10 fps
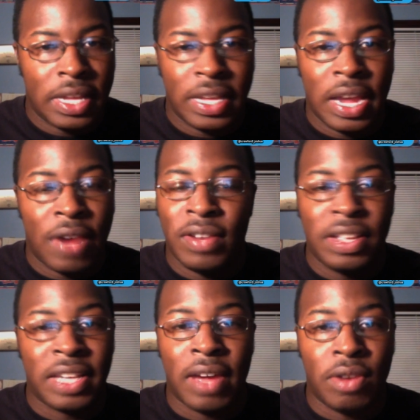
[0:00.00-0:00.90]

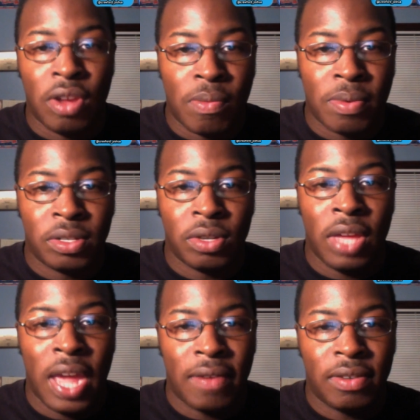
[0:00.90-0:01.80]
everything's out in the open, so you
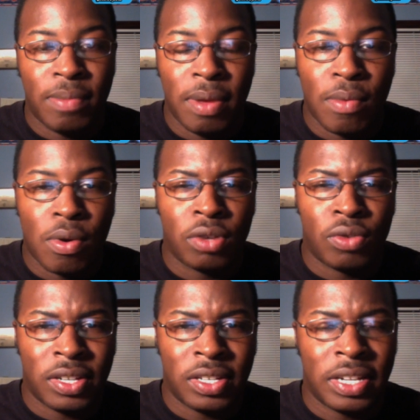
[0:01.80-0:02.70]
have to be more
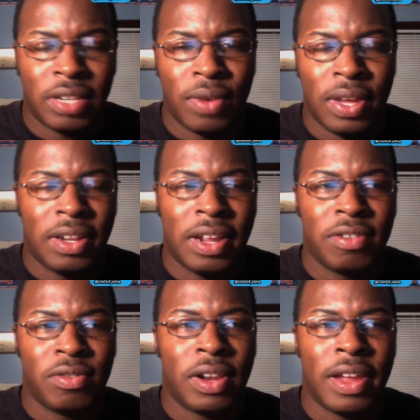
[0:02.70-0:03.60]
addressing. That's what Anthony
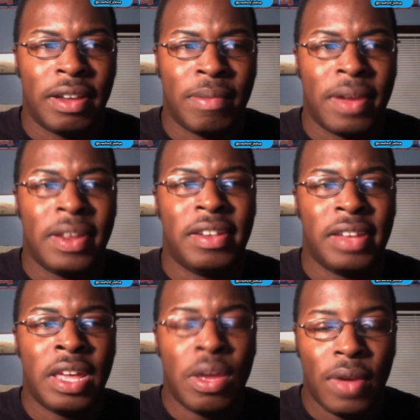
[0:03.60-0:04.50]
Anderson I liked about it. He
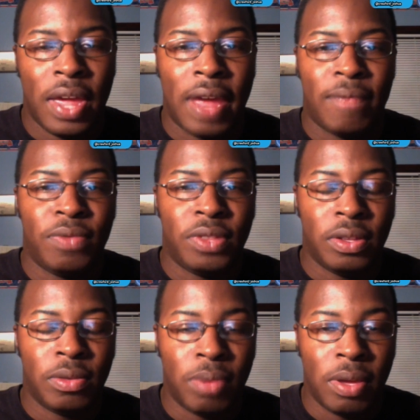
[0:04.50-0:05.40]
said we have
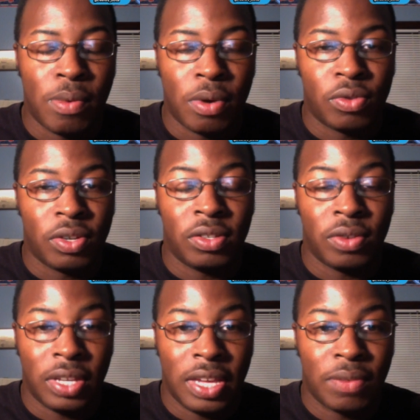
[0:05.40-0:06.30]
to be more addressed to our
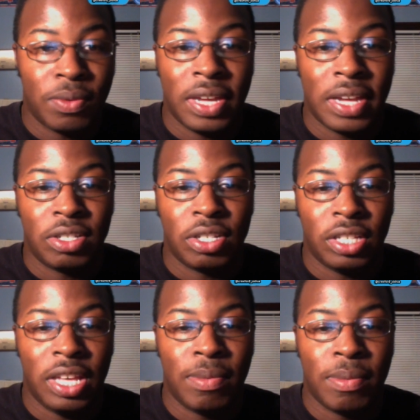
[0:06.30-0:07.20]
kids. We can't just
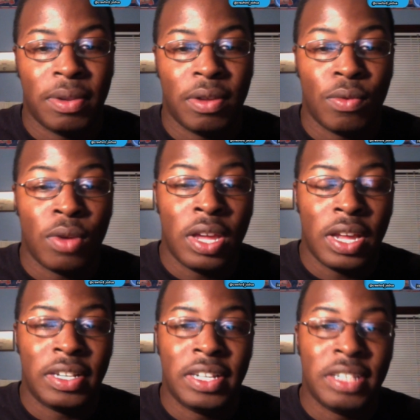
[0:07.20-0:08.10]
keep them
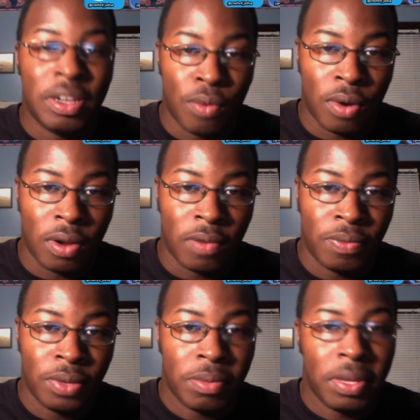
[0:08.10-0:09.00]
in Disney World
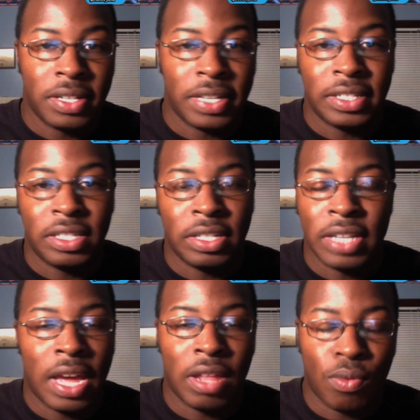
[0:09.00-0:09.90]
because that's
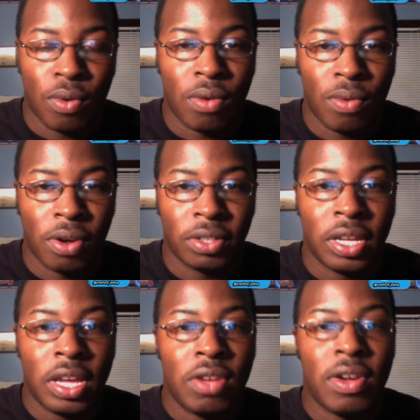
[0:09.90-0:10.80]
not how the world works.
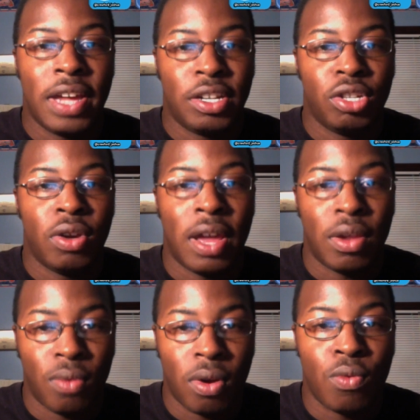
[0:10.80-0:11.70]
You gotta show them how the
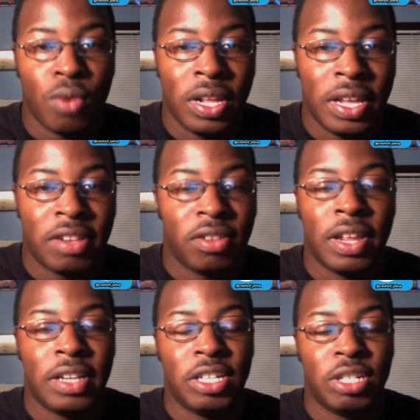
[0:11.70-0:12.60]
world really is, so
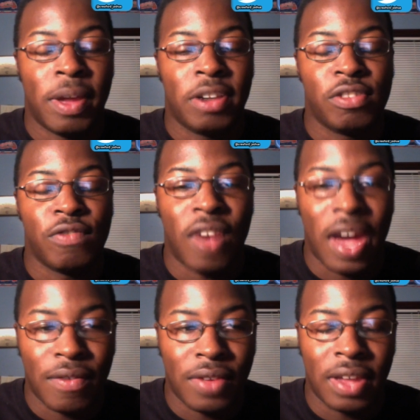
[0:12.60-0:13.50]
they'll teach them how to
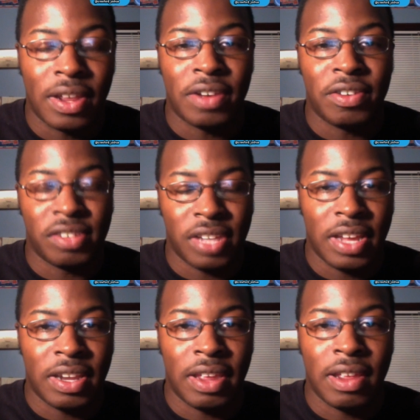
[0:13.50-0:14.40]
survive and how to
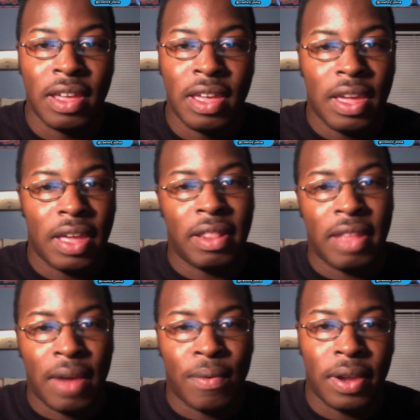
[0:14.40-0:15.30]
understand it. And
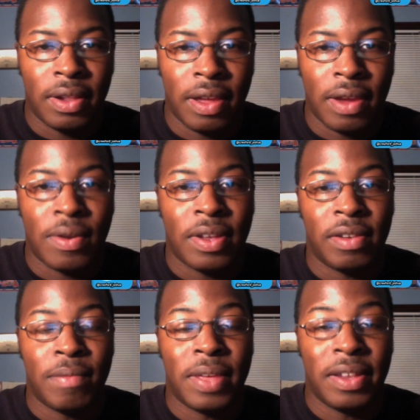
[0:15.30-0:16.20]
that right there is
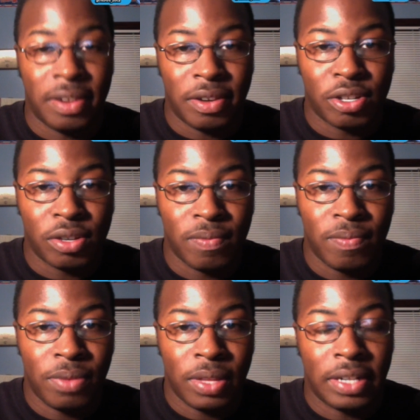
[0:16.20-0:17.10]
the message
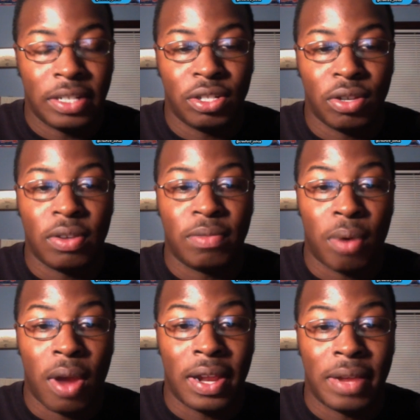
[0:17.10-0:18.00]
that the show has
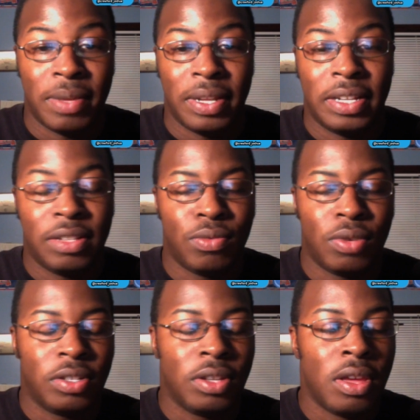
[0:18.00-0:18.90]
brought. I mean, this
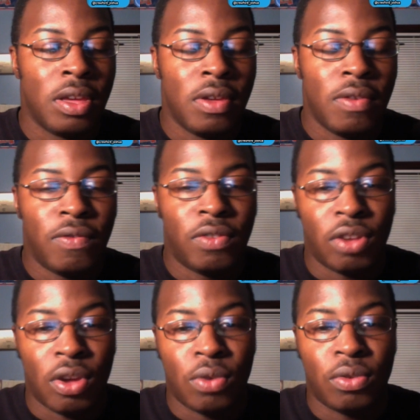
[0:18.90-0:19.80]
was
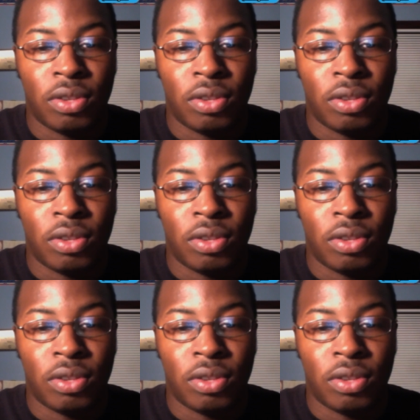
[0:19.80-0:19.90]
so